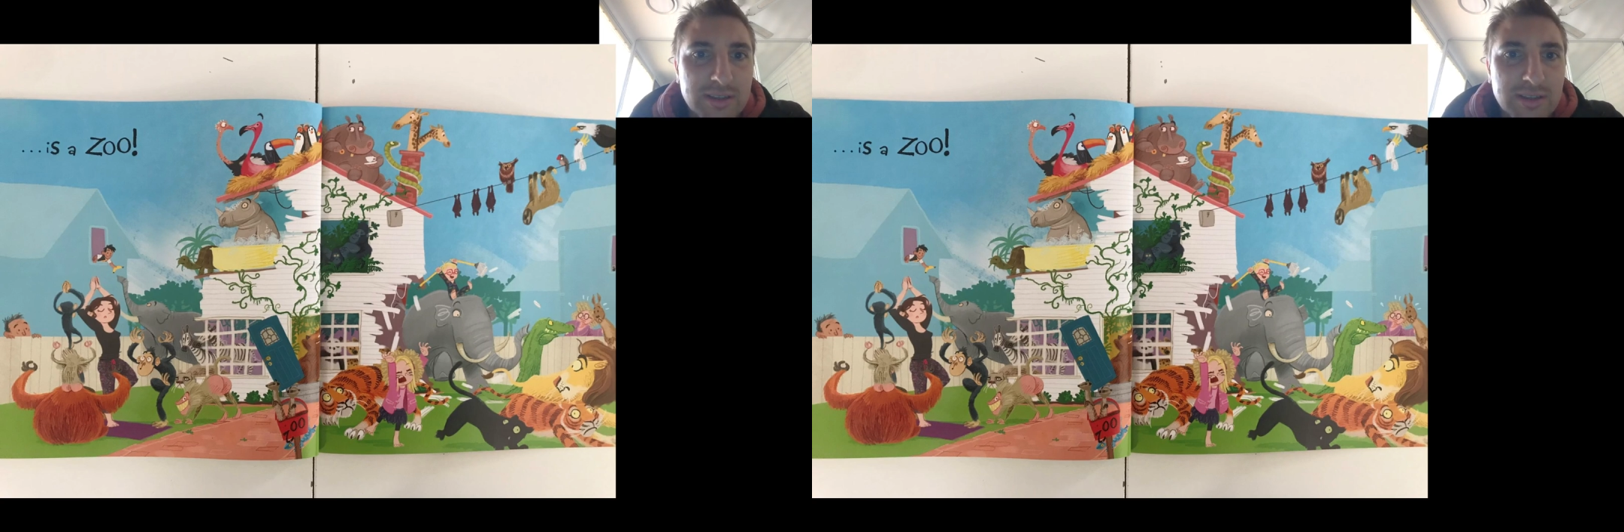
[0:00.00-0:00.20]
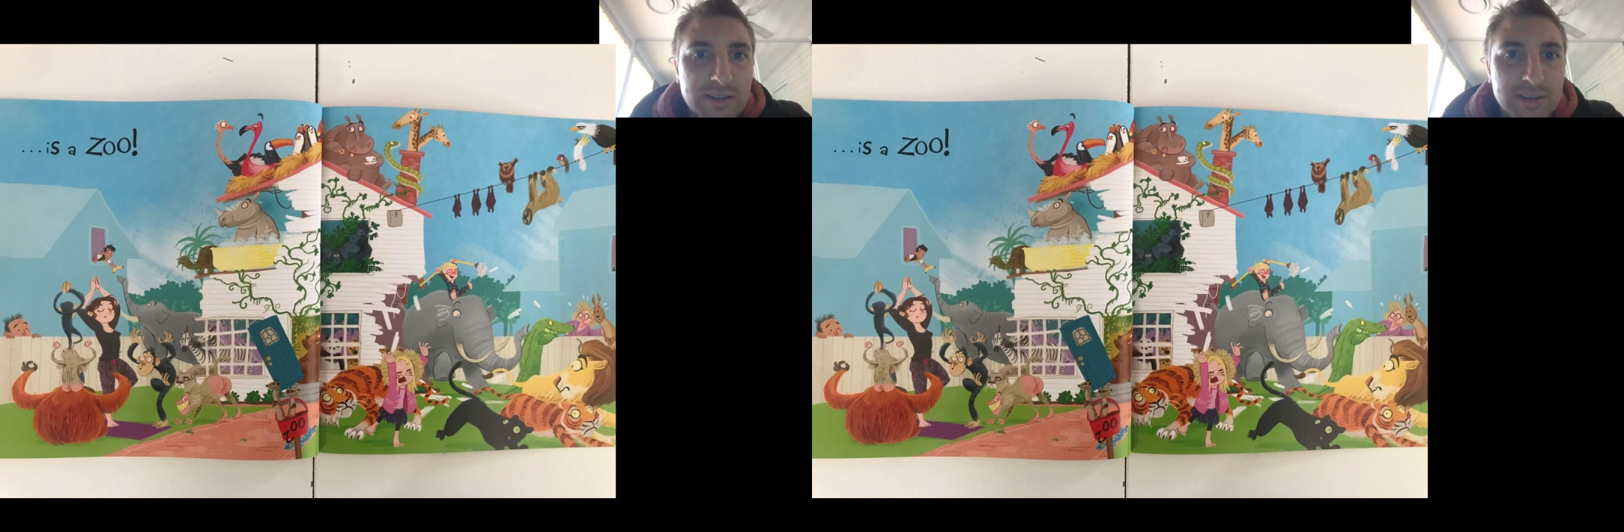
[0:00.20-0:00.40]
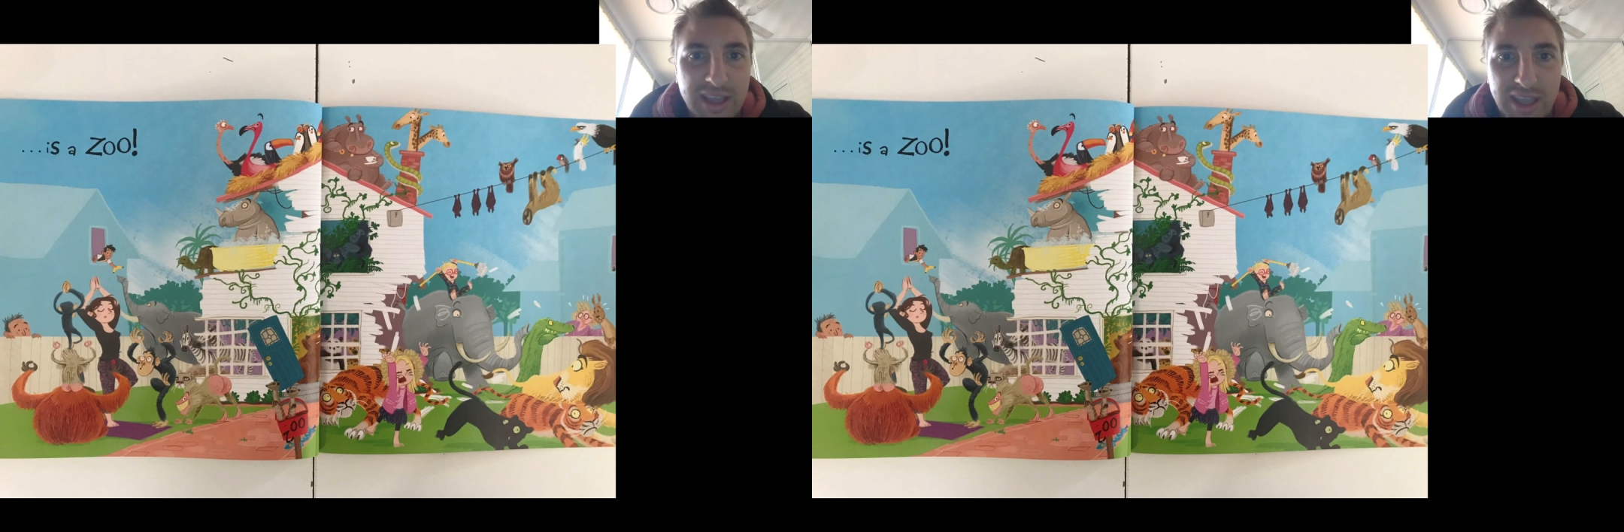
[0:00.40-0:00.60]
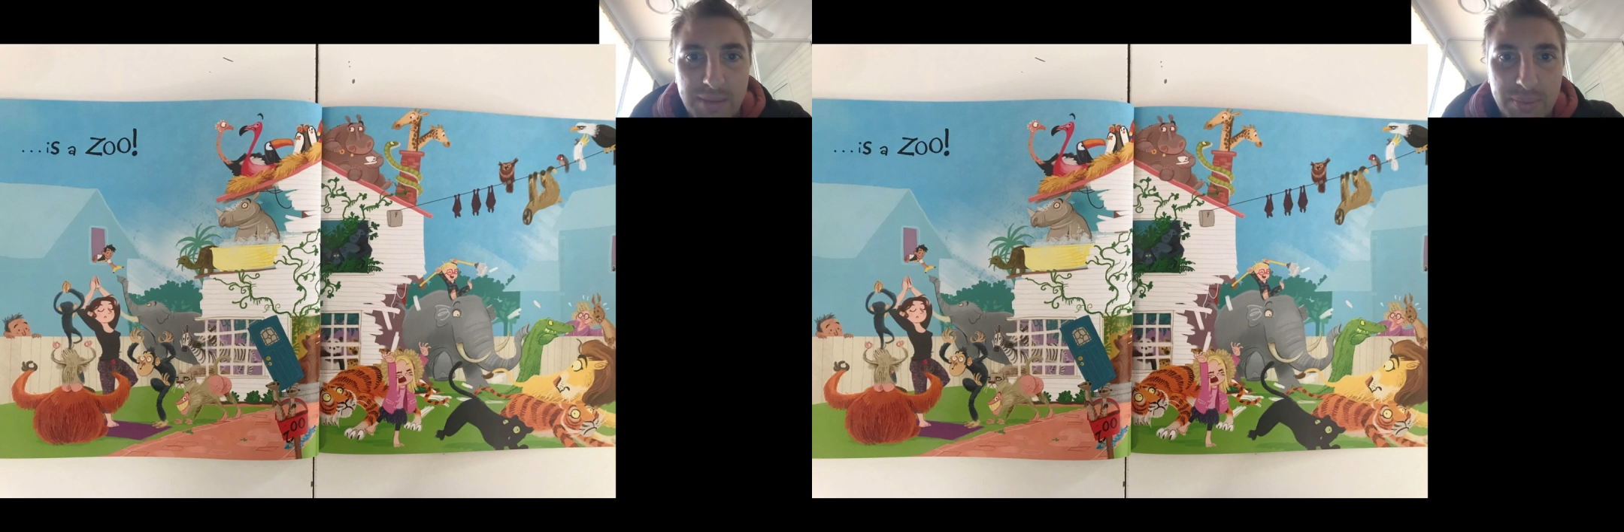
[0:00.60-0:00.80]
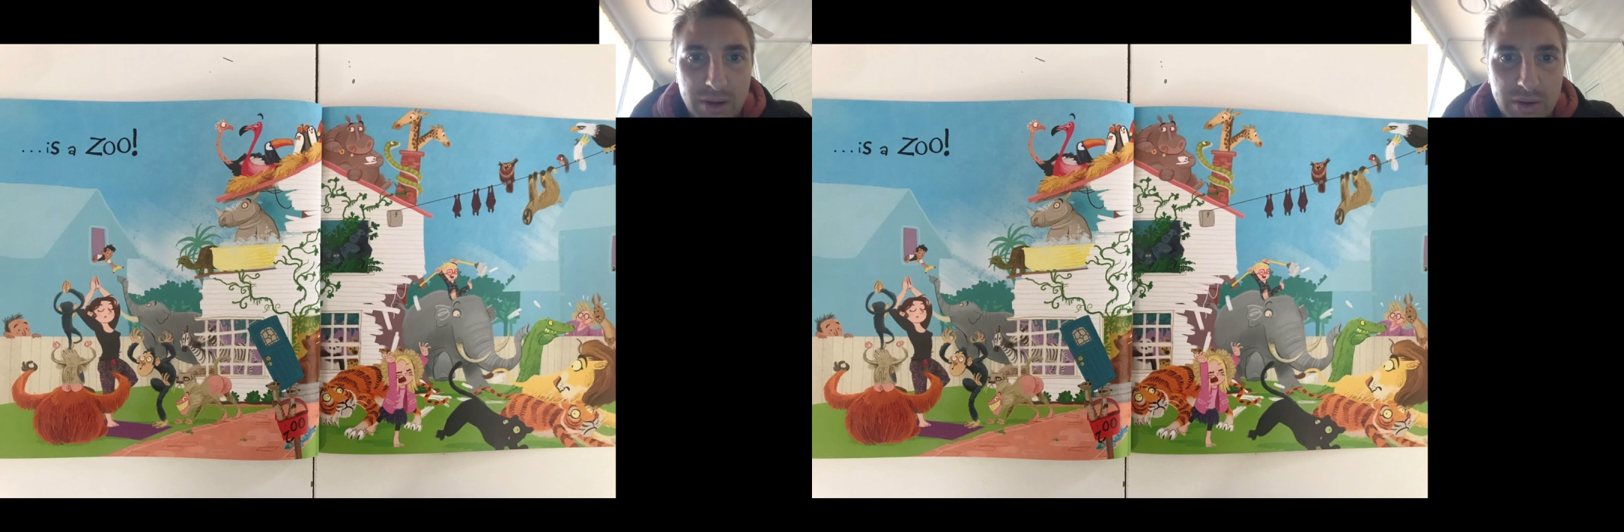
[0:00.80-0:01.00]
There's a
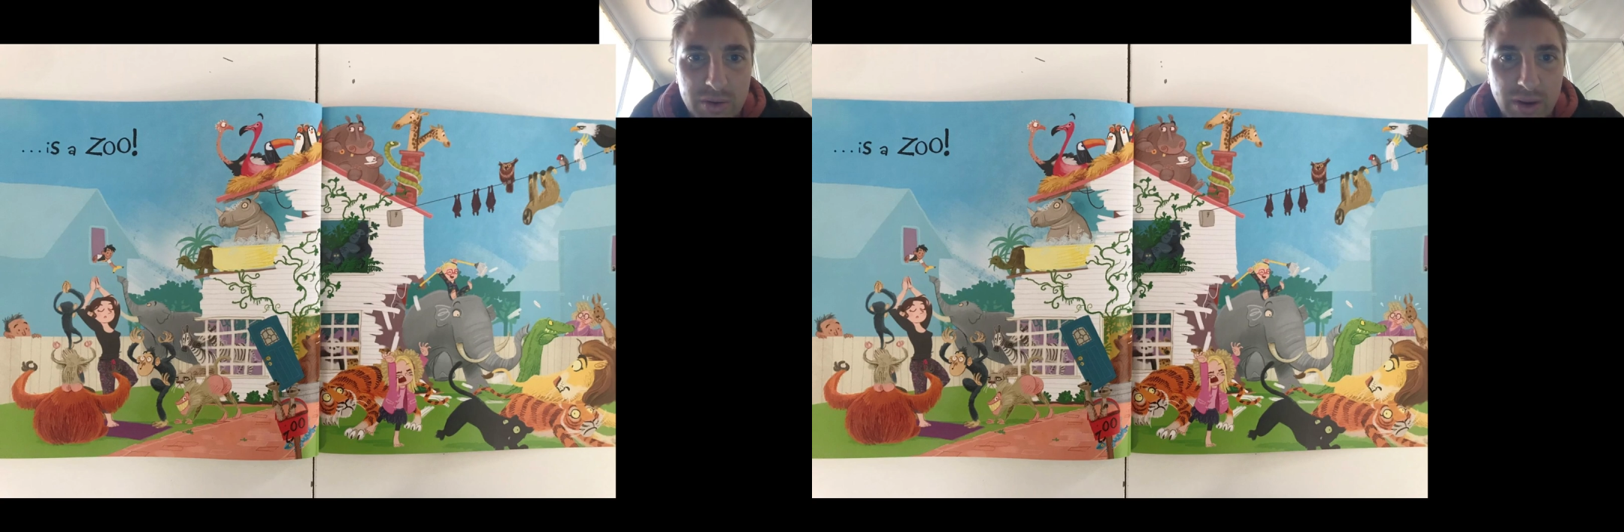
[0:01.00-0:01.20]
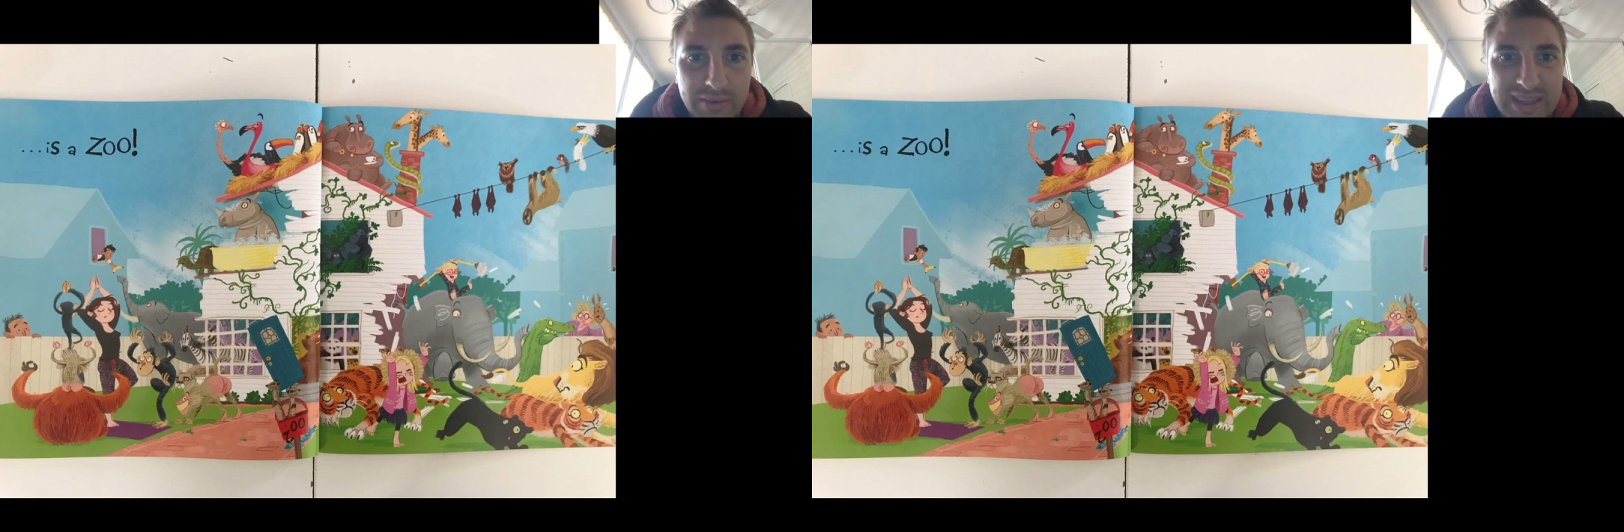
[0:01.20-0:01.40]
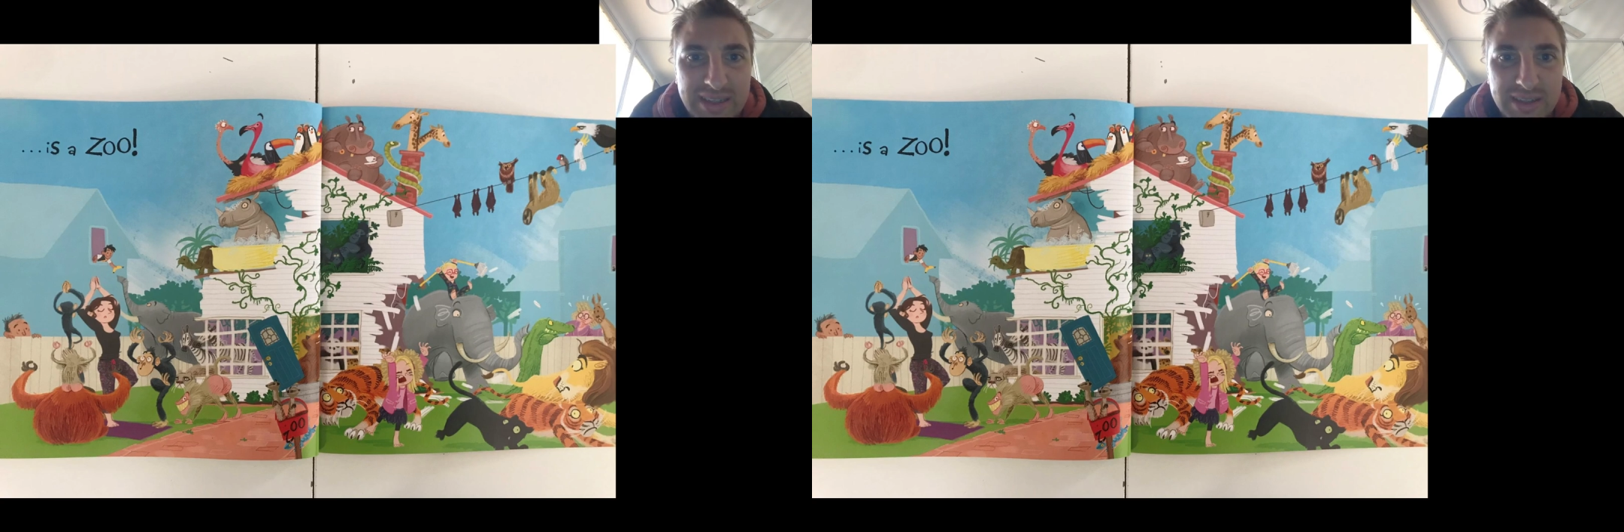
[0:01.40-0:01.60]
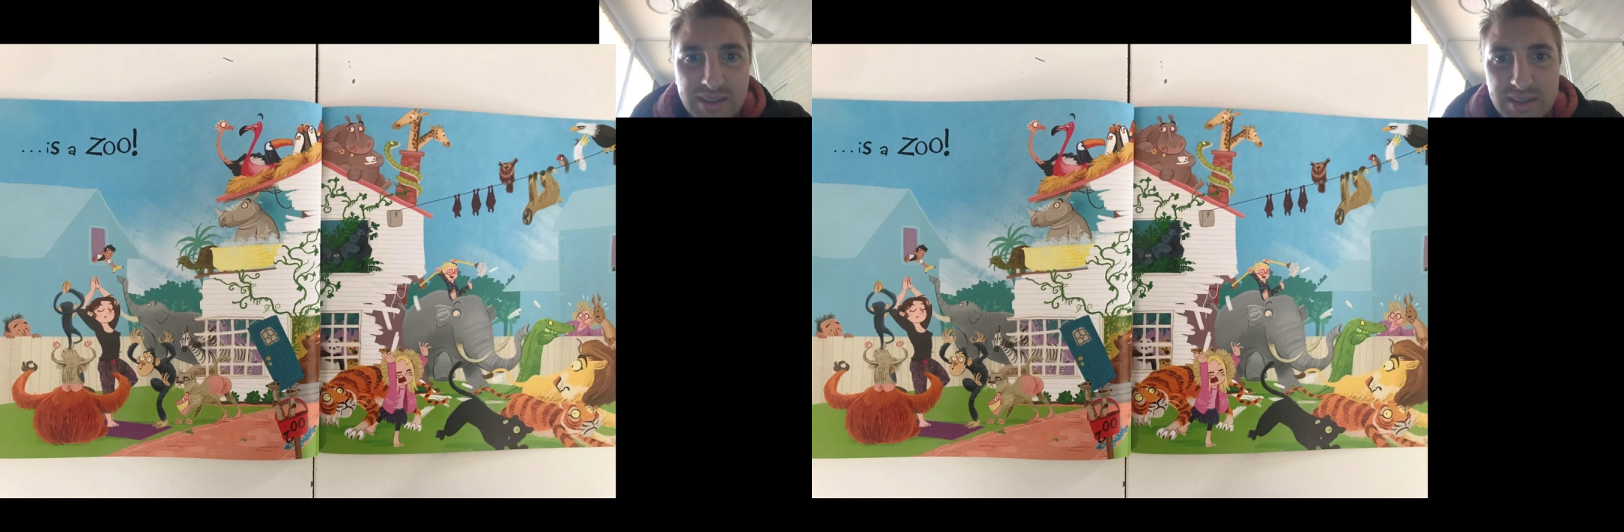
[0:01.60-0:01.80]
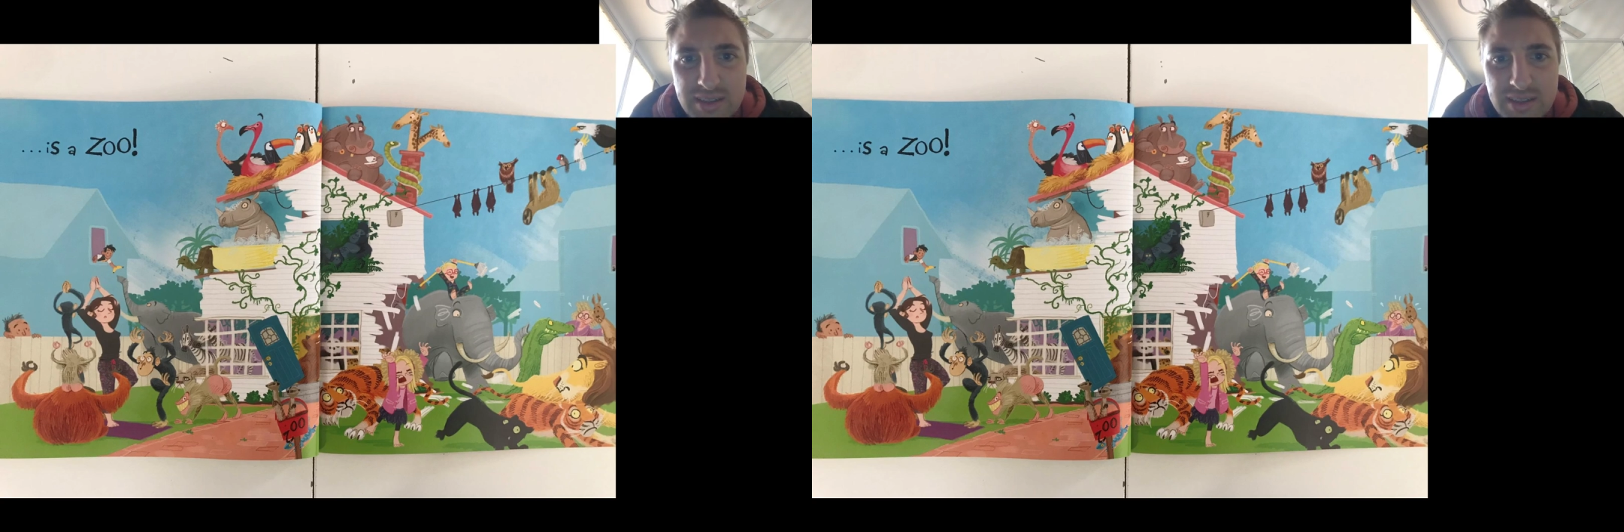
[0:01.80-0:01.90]
hippo having